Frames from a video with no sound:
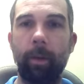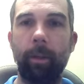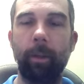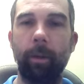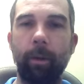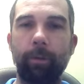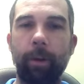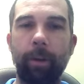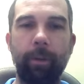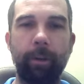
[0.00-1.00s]
Oh,
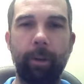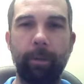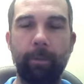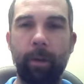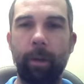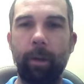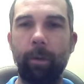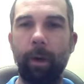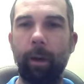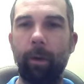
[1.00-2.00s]
Tracey Lee.
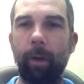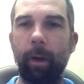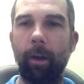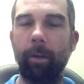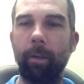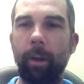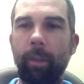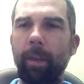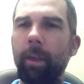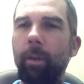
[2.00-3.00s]
Wow, uh, I
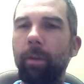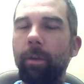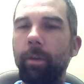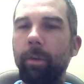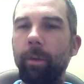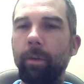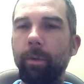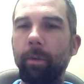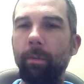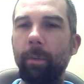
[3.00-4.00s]
think he
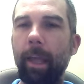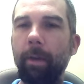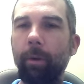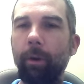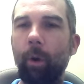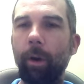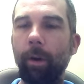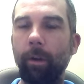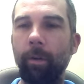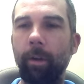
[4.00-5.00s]
became a
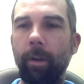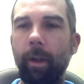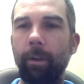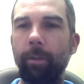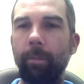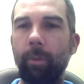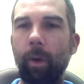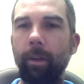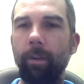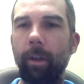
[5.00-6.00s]
lawyer at some
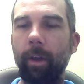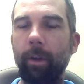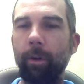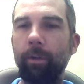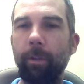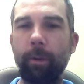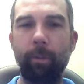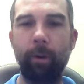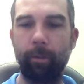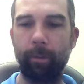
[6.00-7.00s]
point. Uh, I heard something
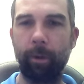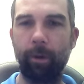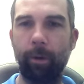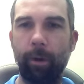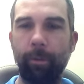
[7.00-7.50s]
about him being a lawyer.